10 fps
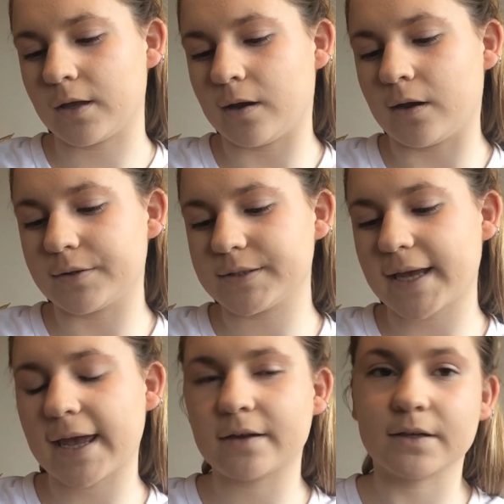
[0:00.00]
in
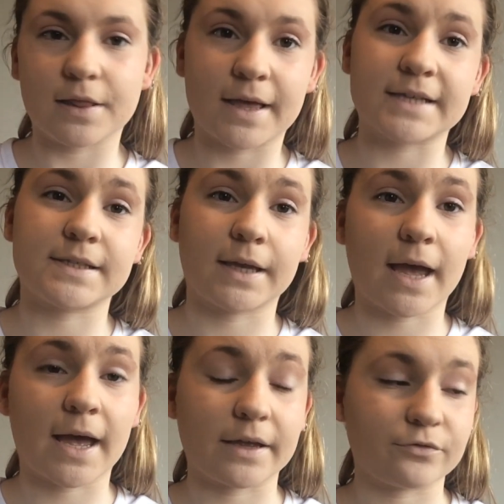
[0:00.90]
10 Classic
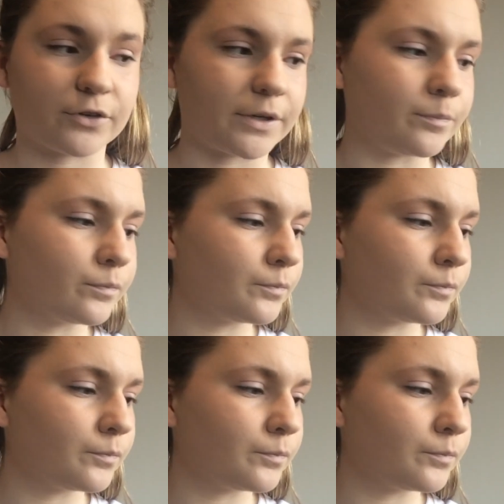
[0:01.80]
Ivory.